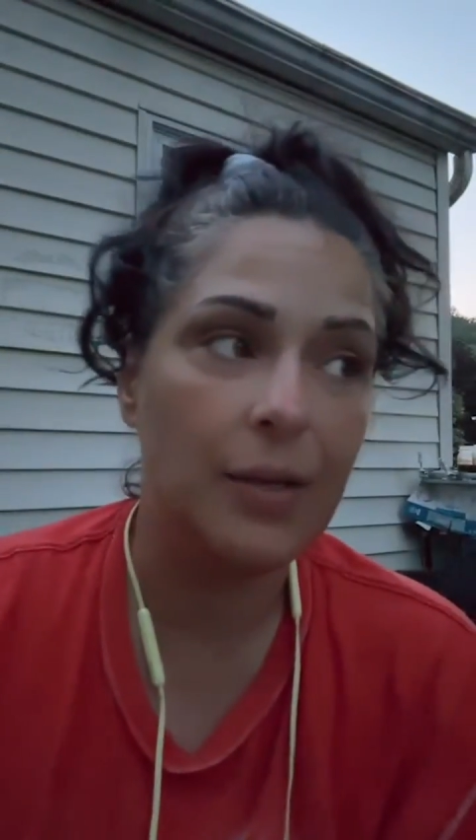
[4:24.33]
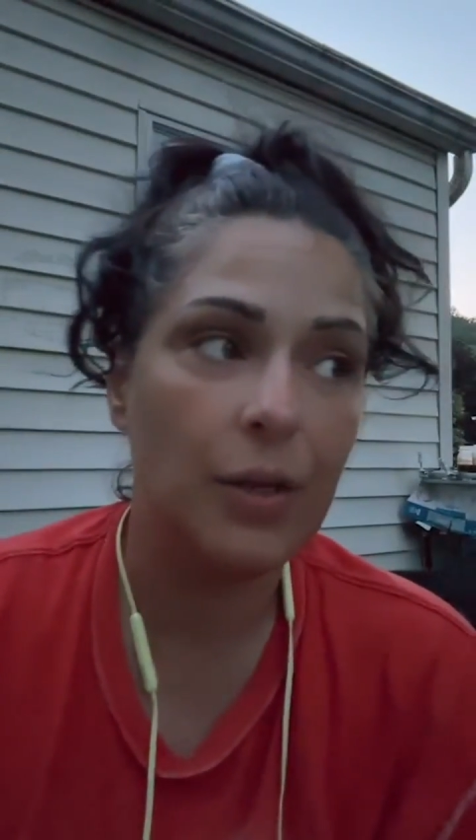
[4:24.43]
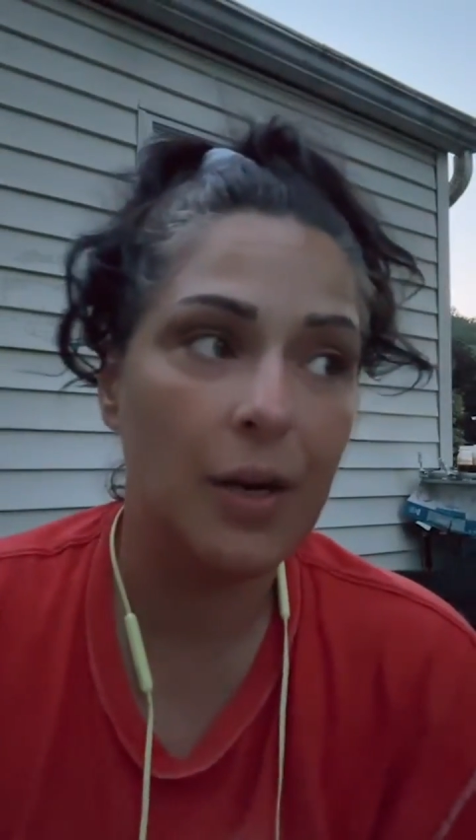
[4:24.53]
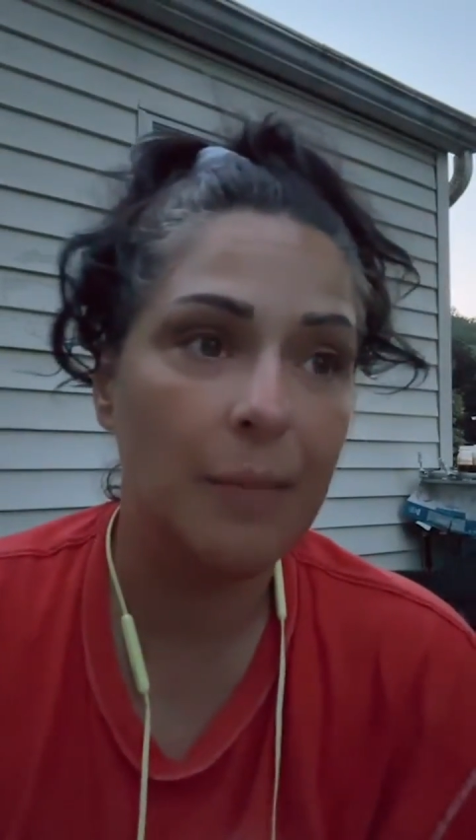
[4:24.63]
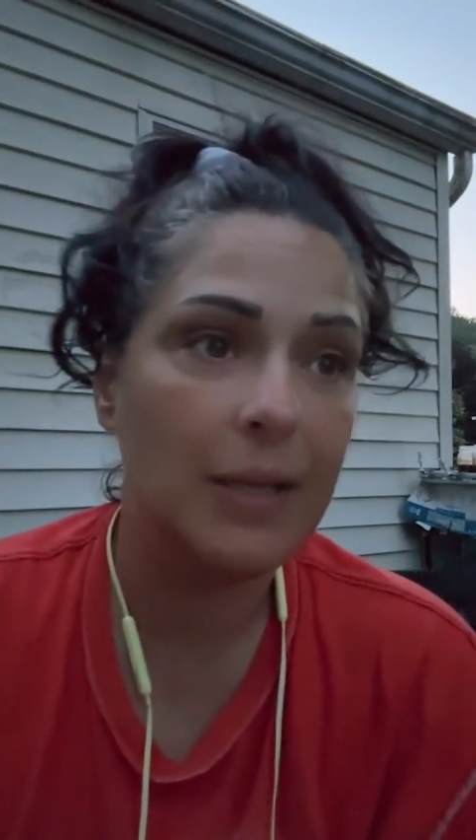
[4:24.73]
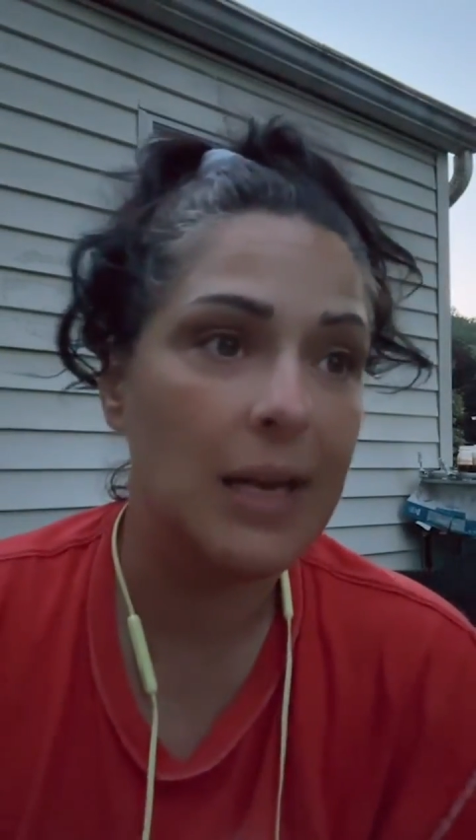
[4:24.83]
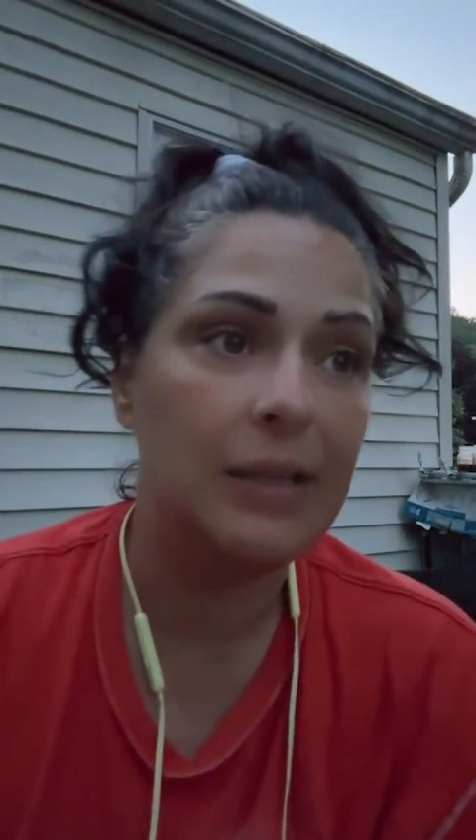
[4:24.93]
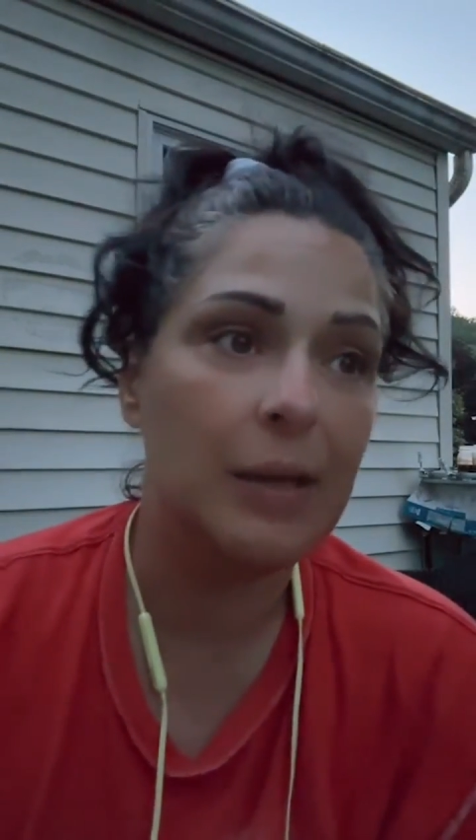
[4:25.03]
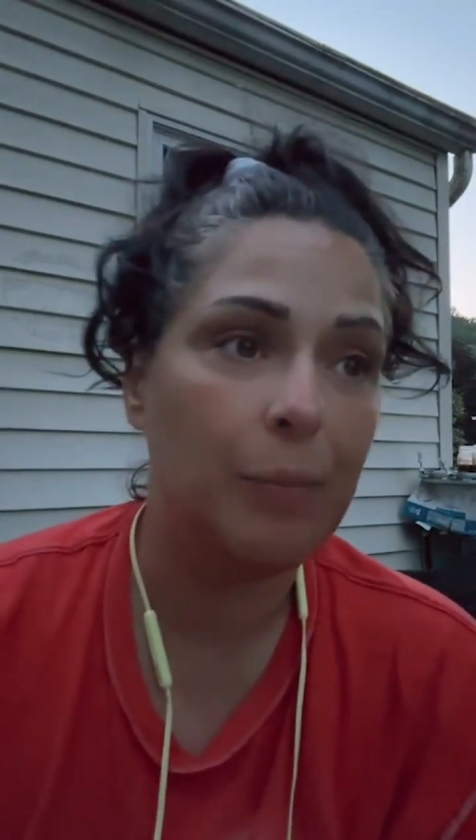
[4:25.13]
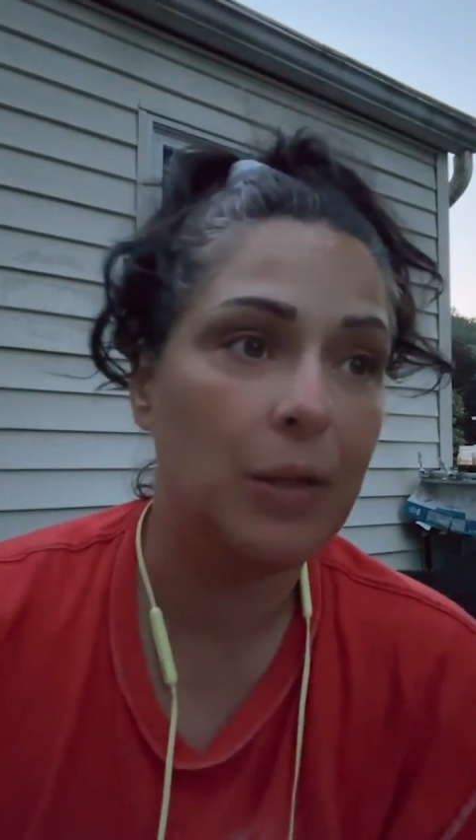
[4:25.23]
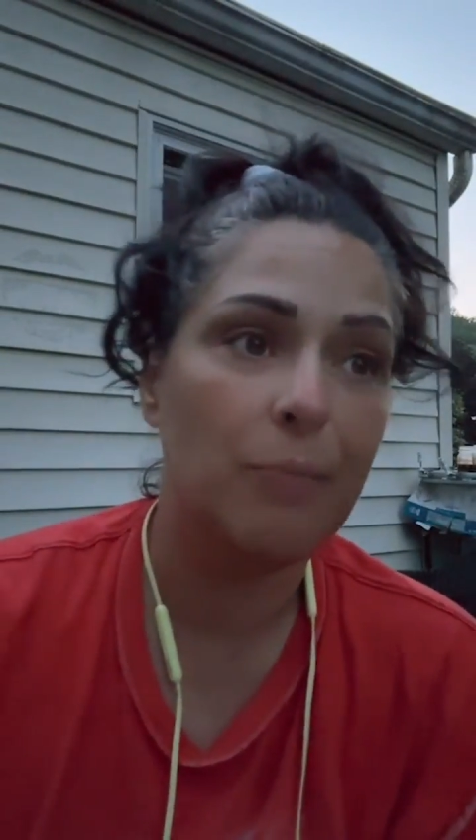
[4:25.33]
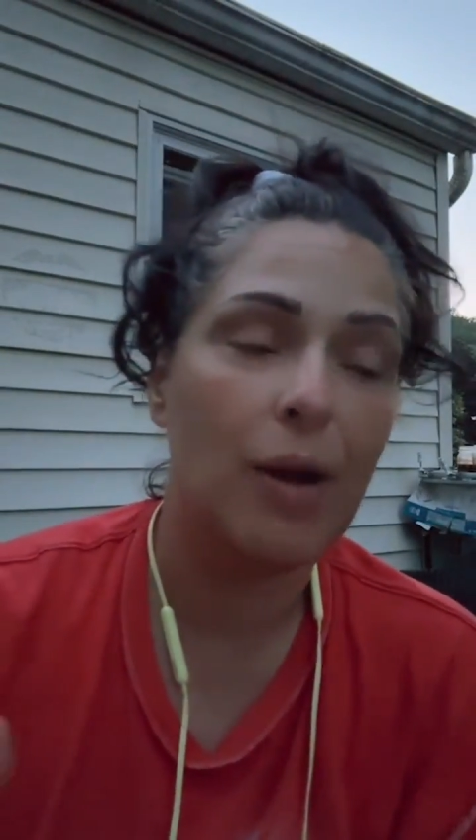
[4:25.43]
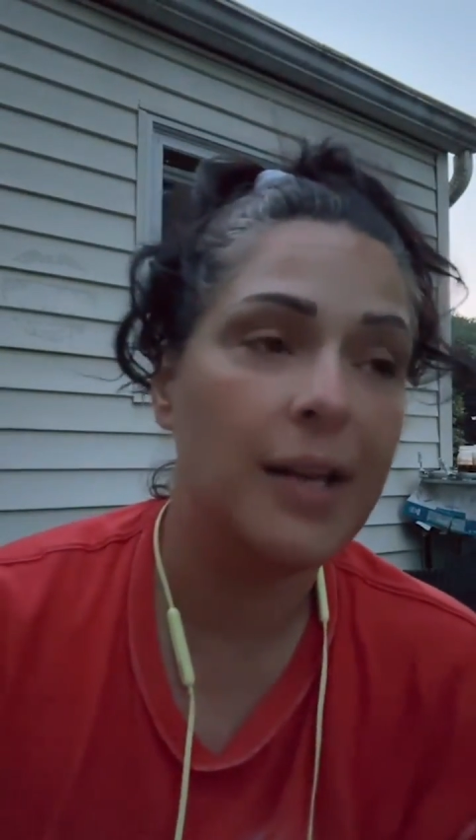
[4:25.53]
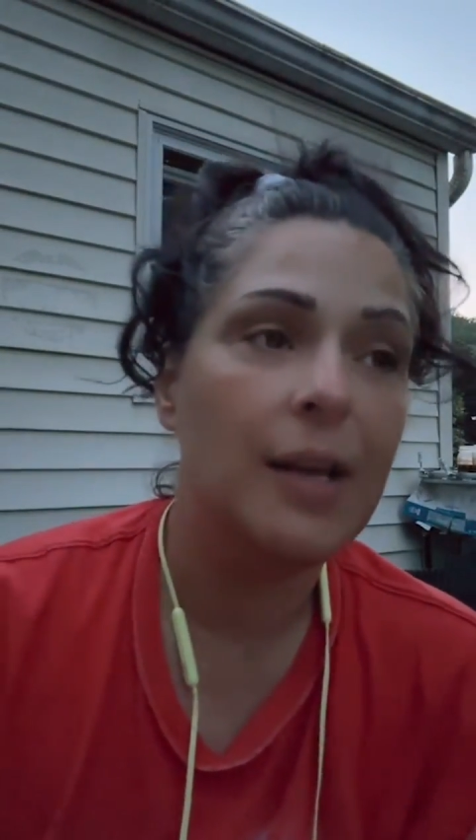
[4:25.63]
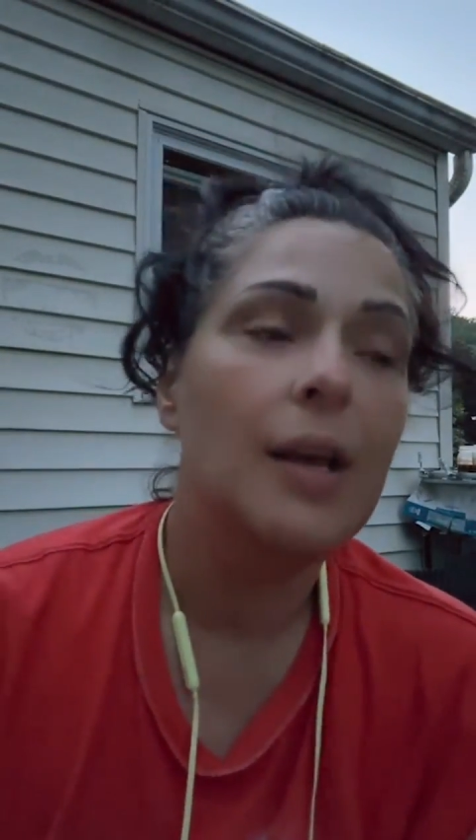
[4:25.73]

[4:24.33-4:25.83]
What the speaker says: you know what I mean? They dip the bread.